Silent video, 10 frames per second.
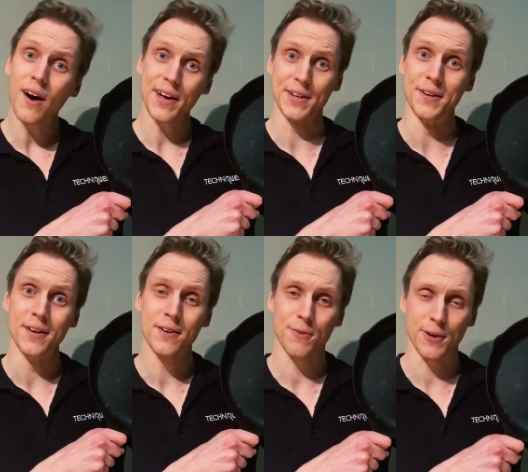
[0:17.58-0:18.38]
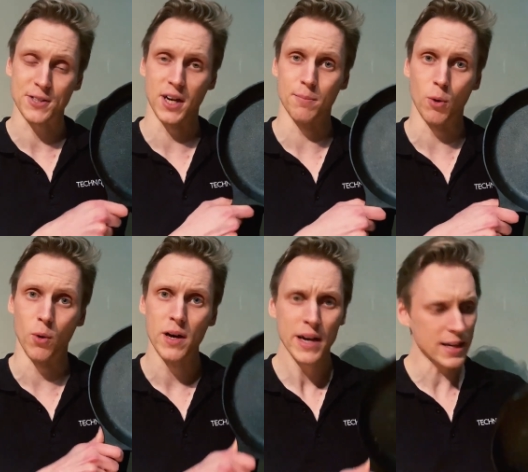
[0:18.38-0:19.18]
Iron, for
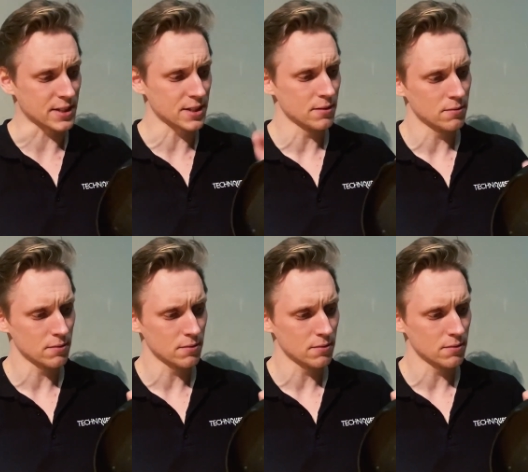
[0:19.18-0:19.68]
example, it's